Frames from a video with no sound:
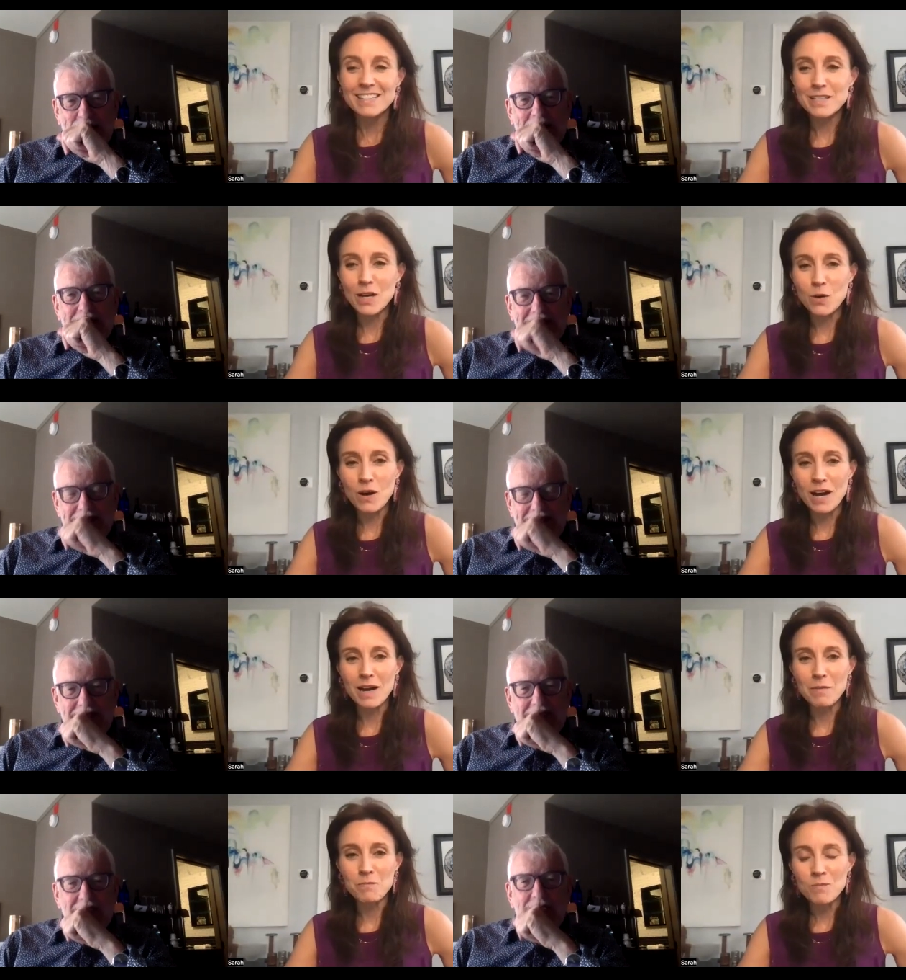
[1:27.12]
Speaker 1: So,
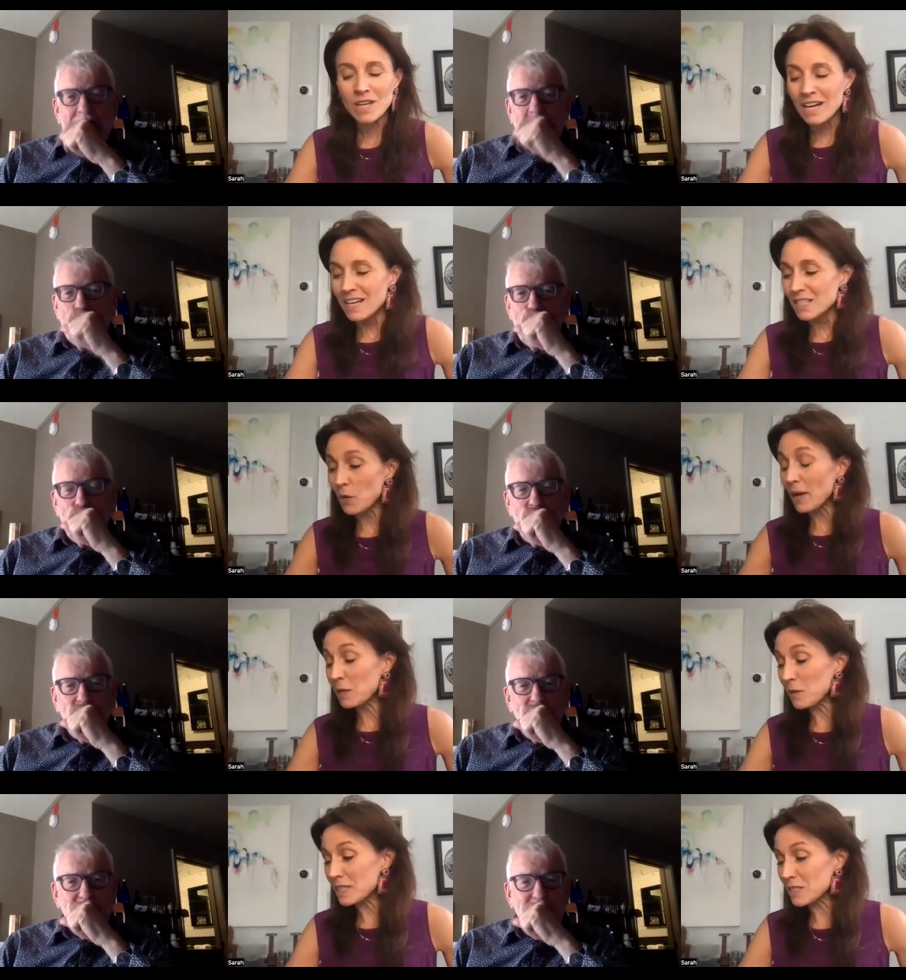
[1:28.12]
um, so
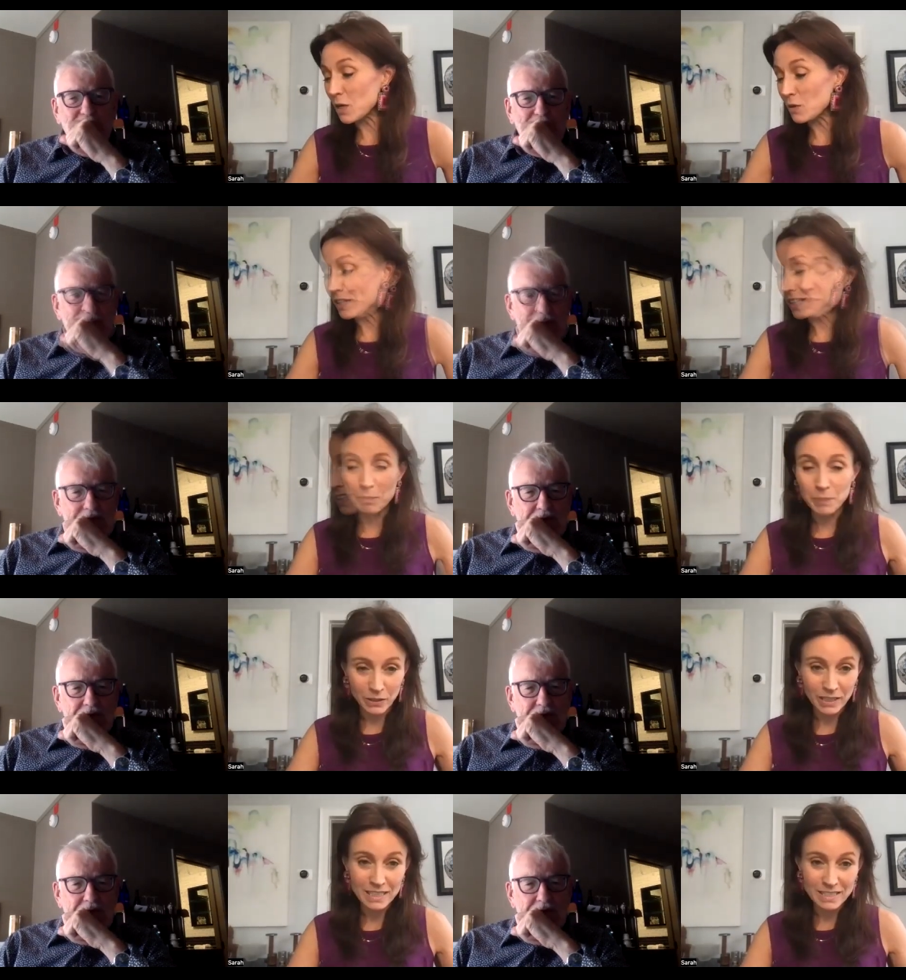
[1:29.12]
anyway, so given the
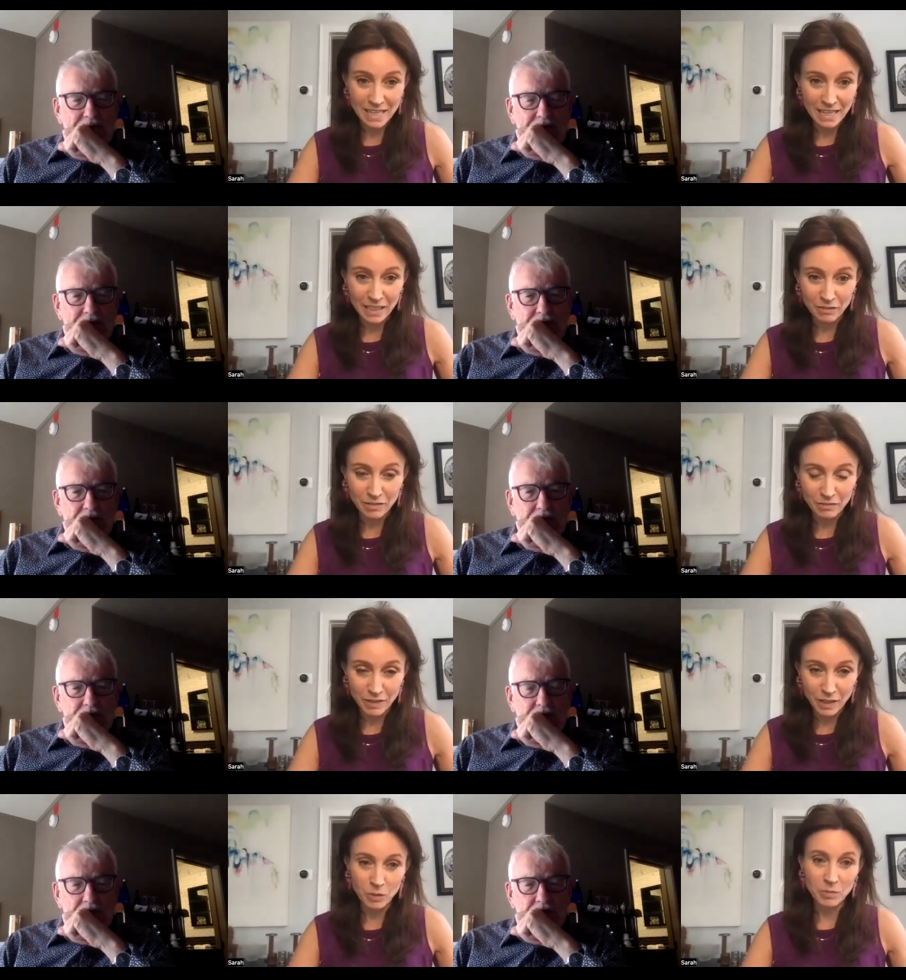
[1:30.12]
period setting of the
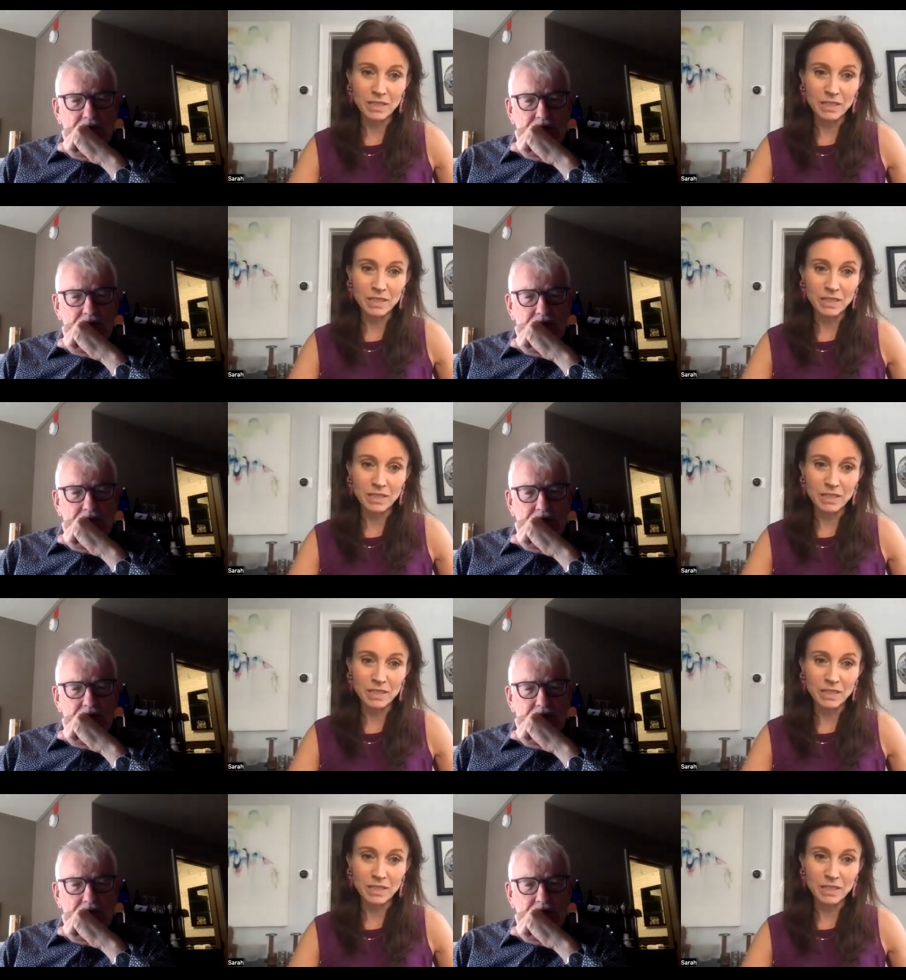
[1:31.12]
film